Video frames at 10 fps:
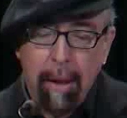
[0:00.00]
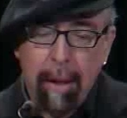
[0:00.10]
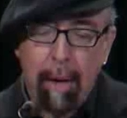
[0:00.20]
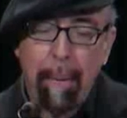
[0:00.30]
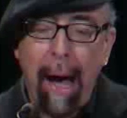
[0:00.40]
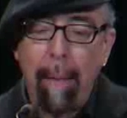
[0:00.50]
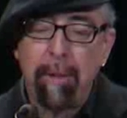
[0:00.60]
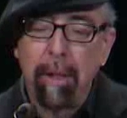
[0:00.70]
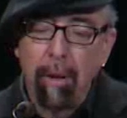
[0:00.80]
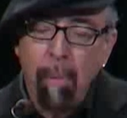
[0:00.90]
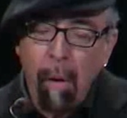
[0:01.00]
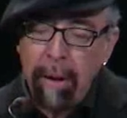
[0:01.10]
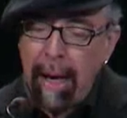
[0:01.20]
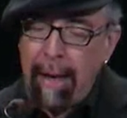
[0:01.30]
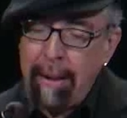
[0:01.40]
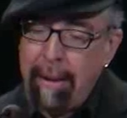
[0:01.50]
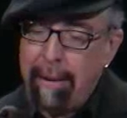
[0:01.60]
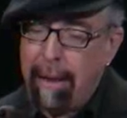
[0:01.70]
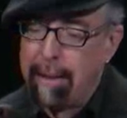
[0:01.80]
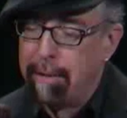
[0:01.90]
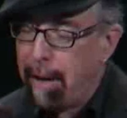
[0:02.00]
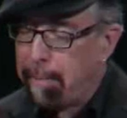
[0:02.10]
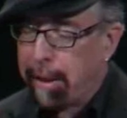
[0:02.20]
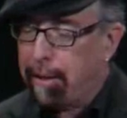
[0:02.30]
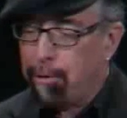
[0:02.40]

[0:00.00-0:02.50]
They are perhaps little more than, as the replicant